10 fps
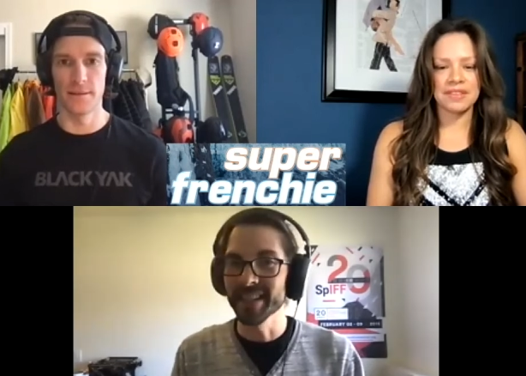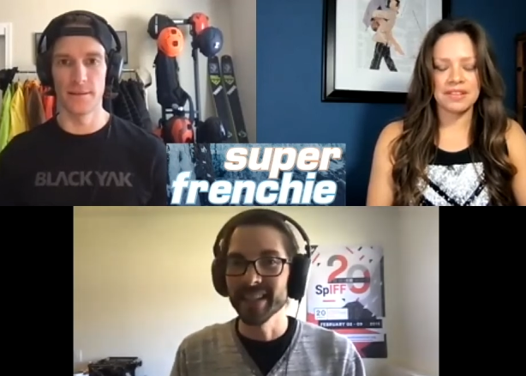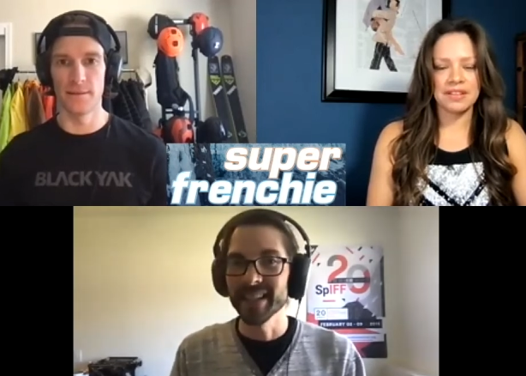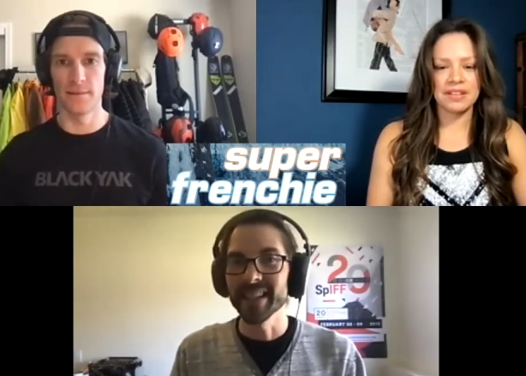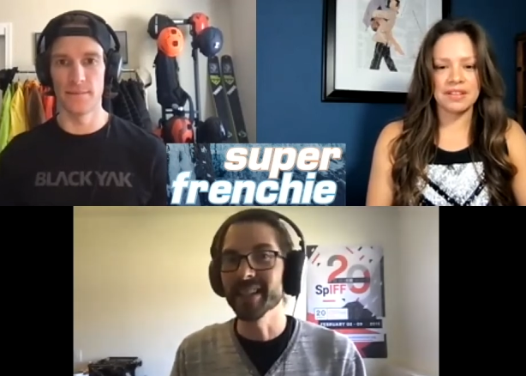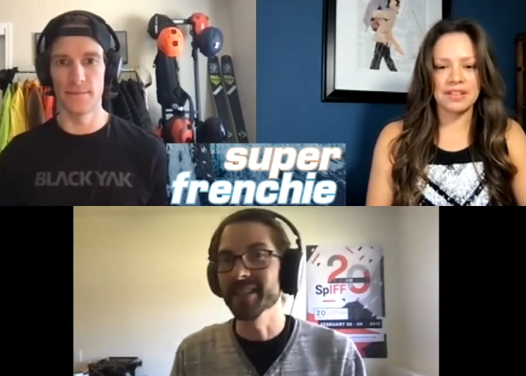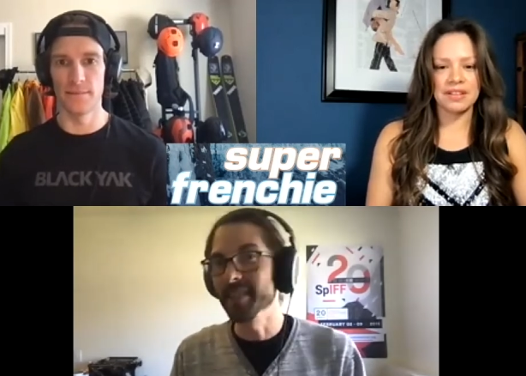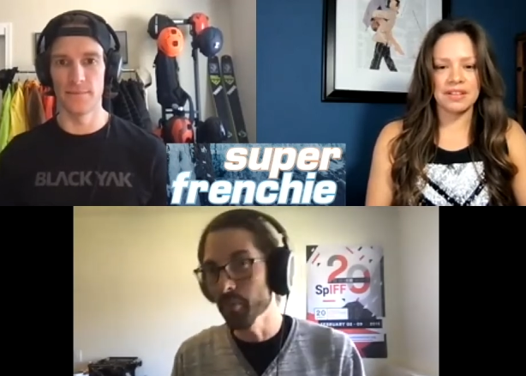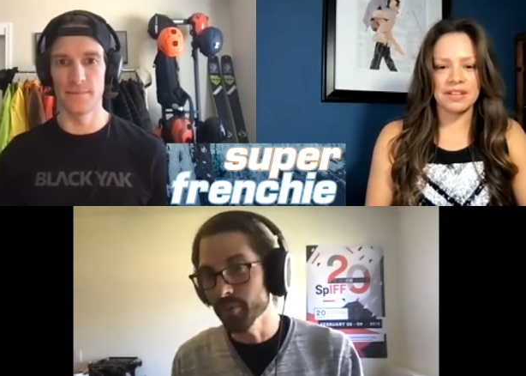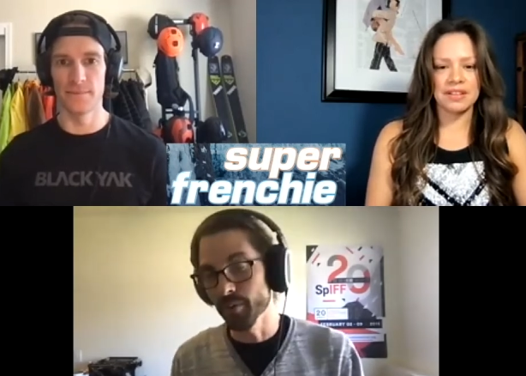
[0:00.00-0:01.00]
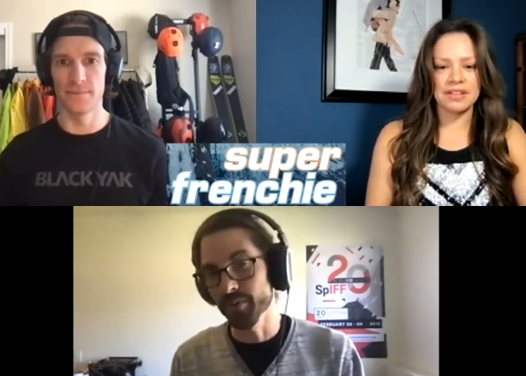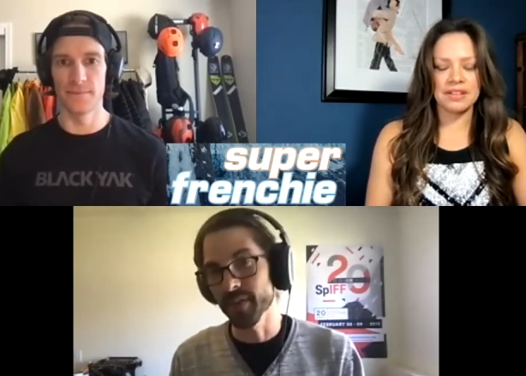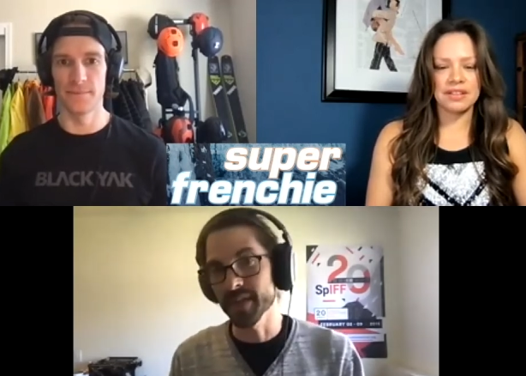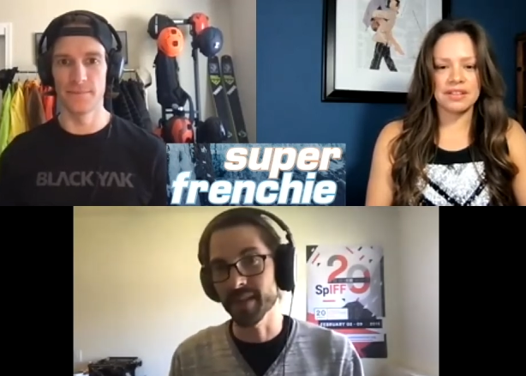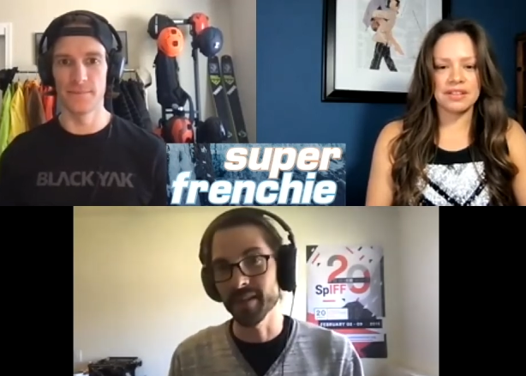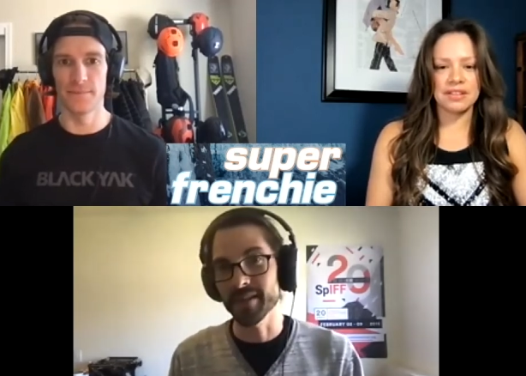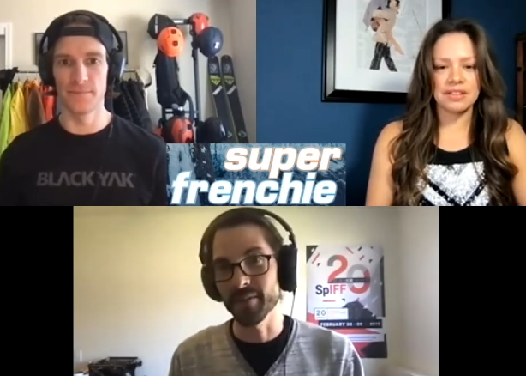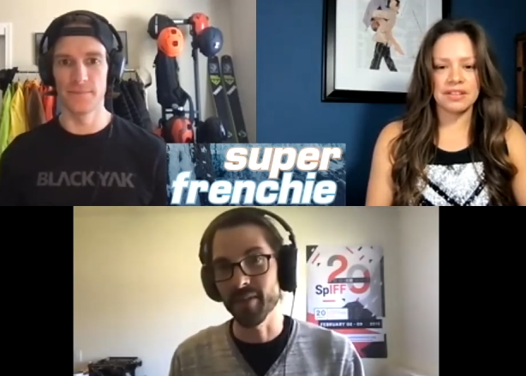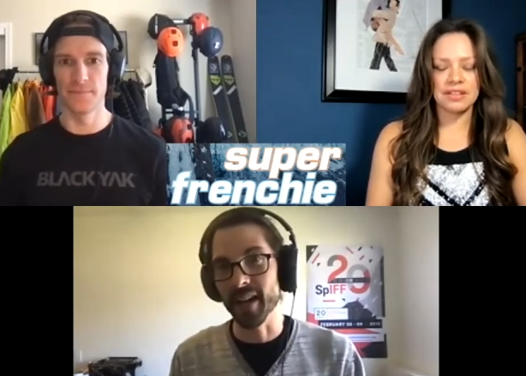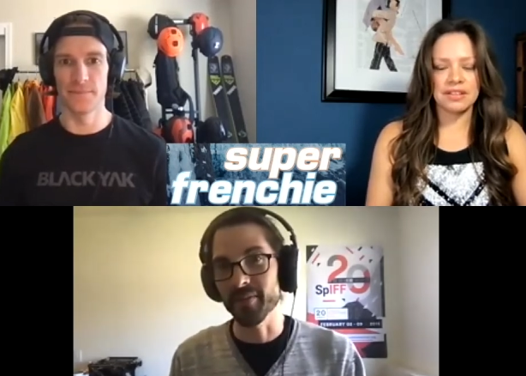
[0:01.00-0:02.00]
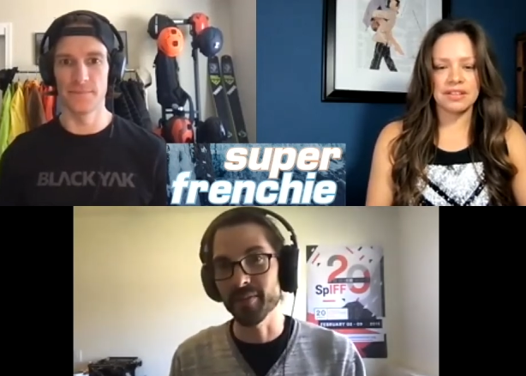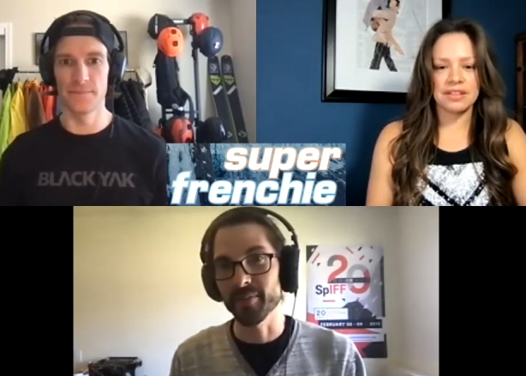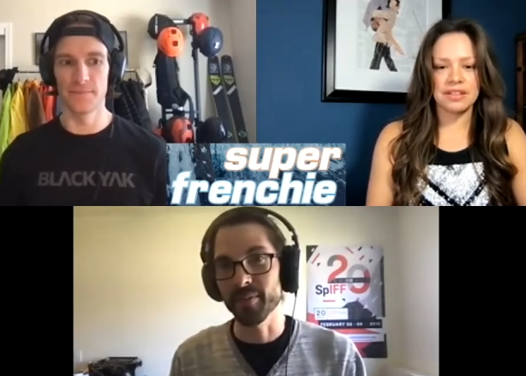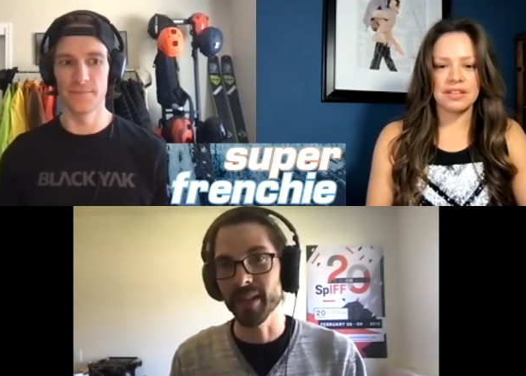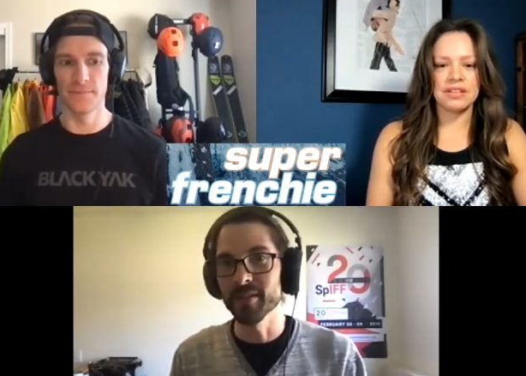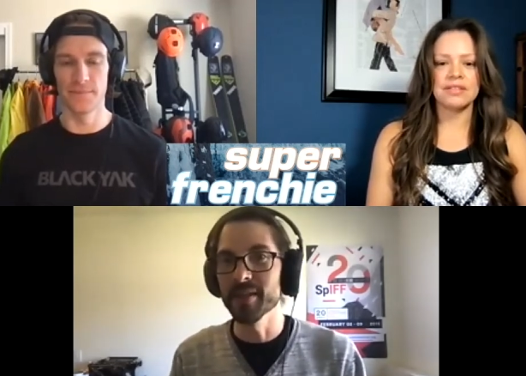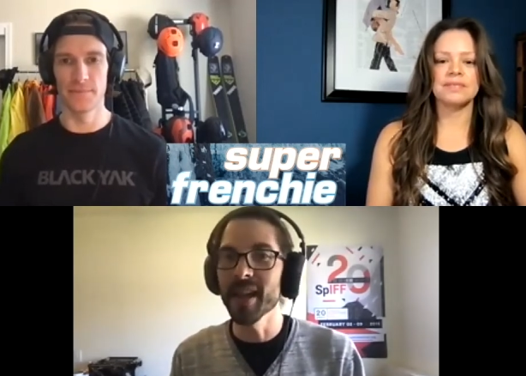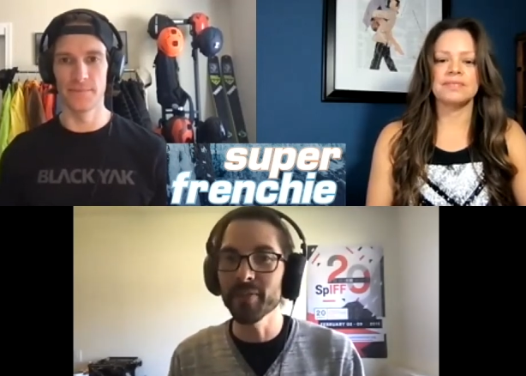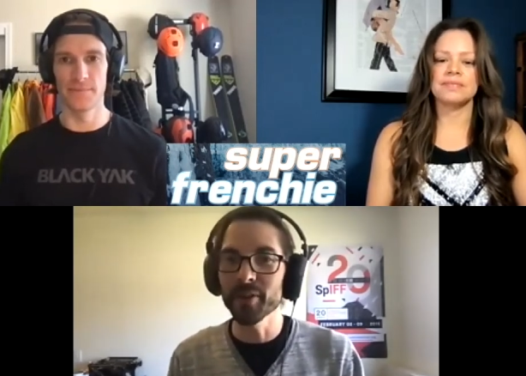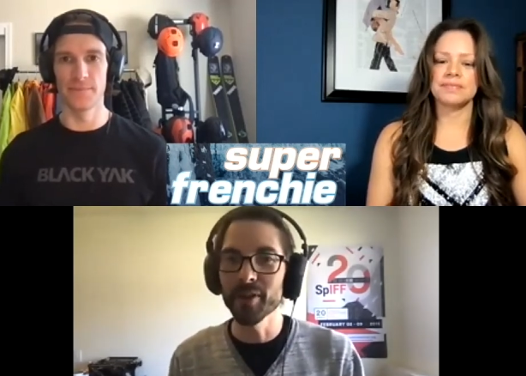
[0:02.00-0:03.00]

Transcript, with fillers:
Speaker 1: you don't know if he's going to survive, right? You never know.